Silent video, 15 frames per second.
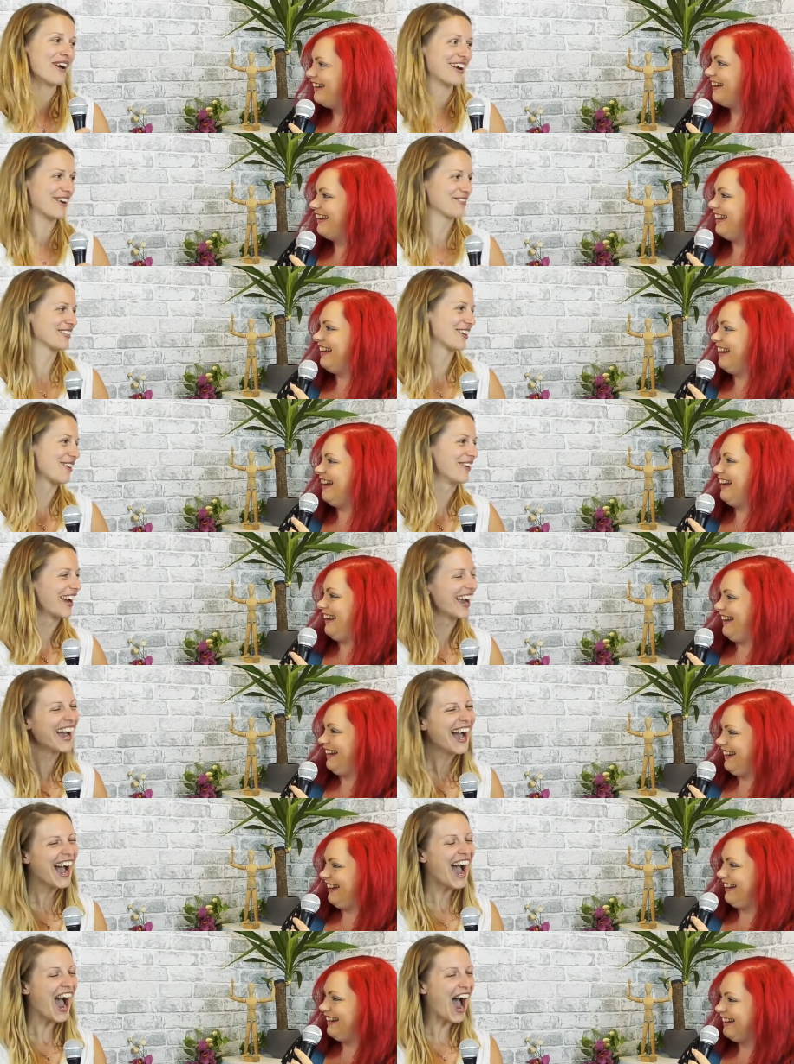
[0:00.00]
Speaker 1: by
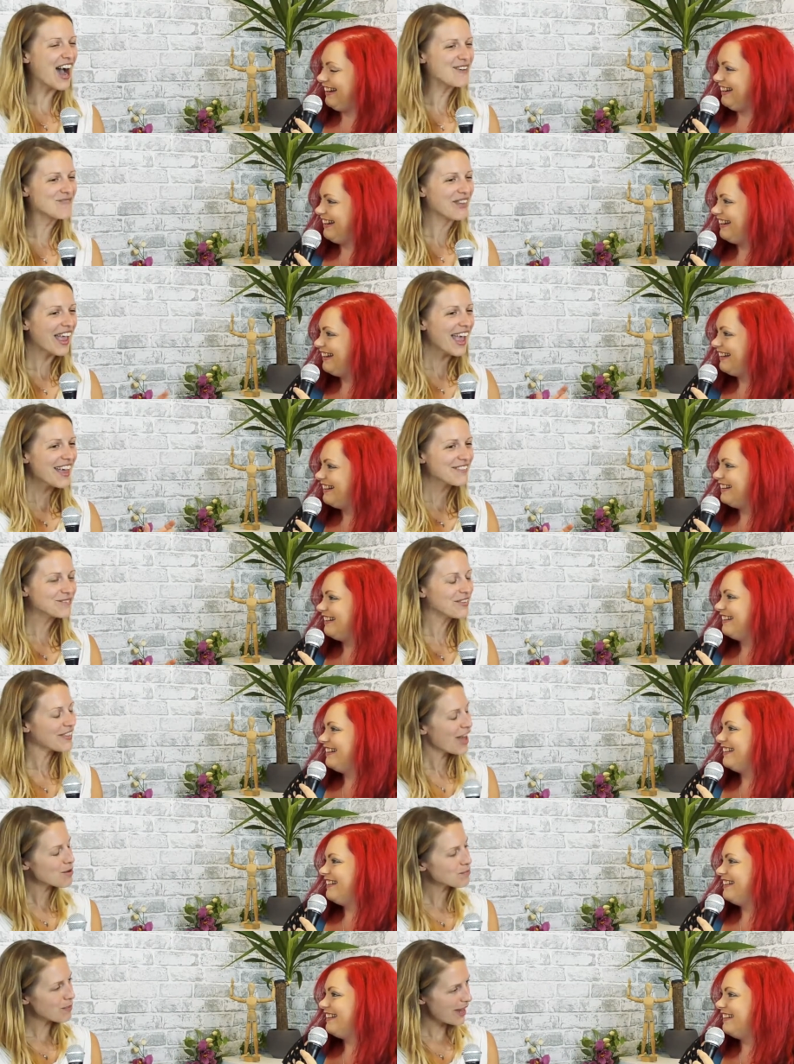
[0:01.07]
that um,
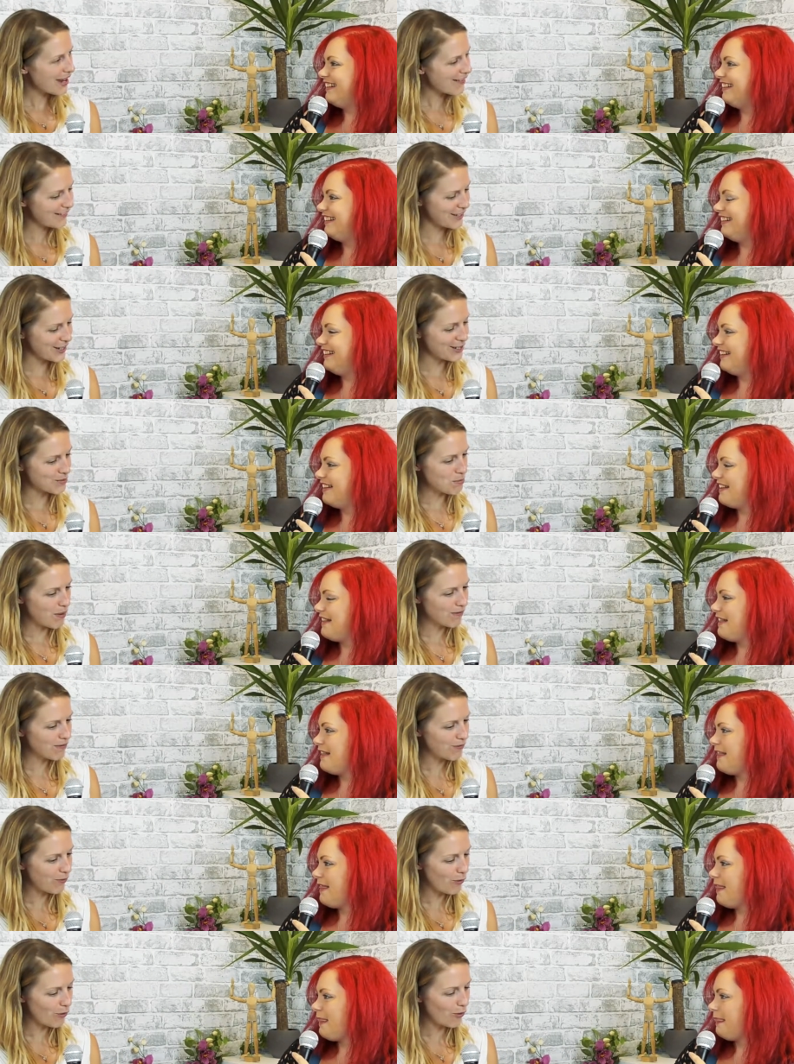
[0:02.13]
but that period
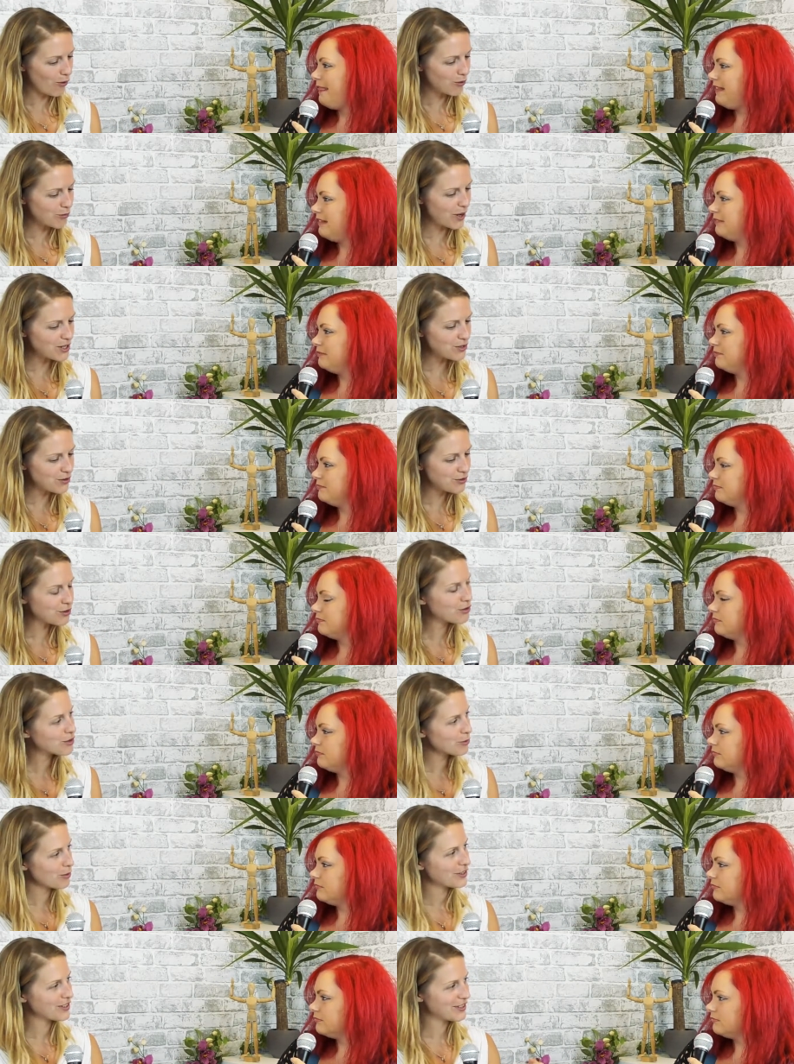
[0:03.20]
before where you knew
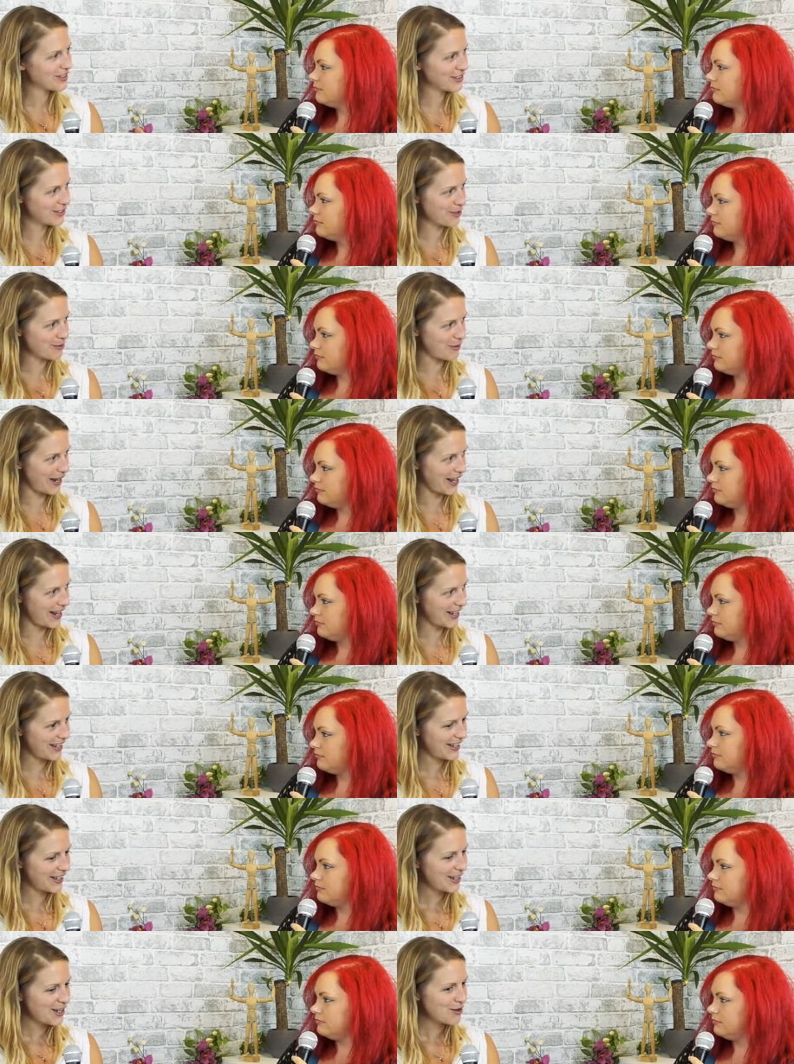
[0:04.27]
you wanted to do
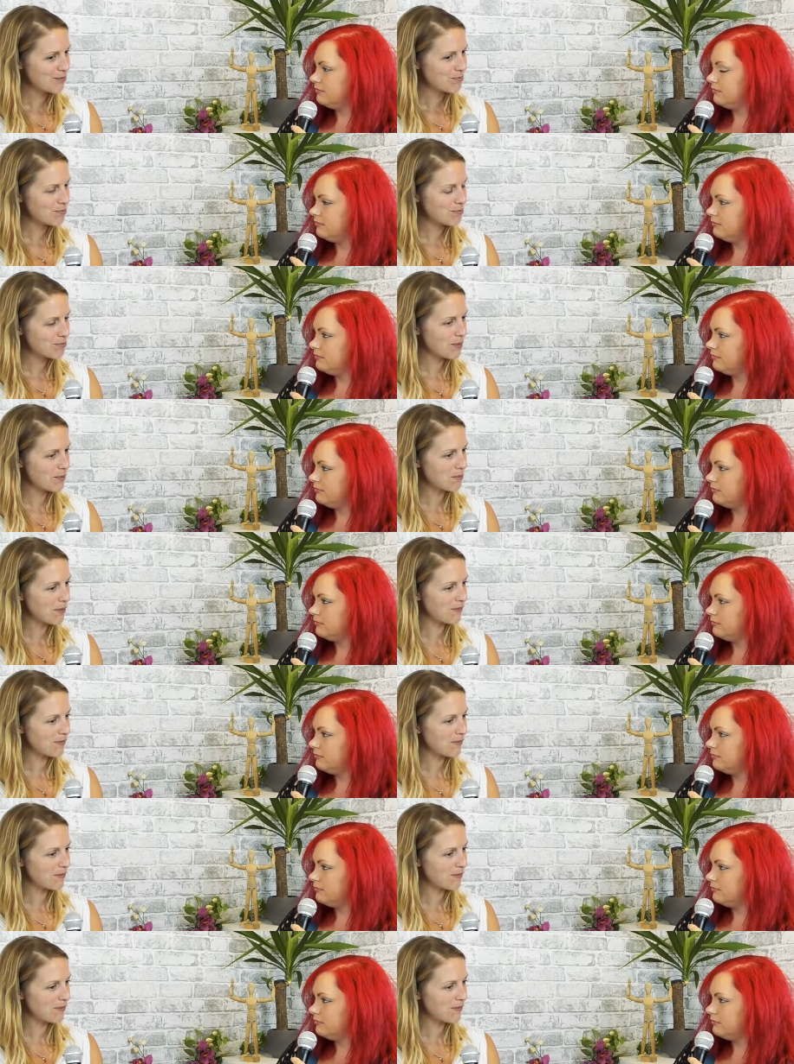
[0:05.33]
it mm. But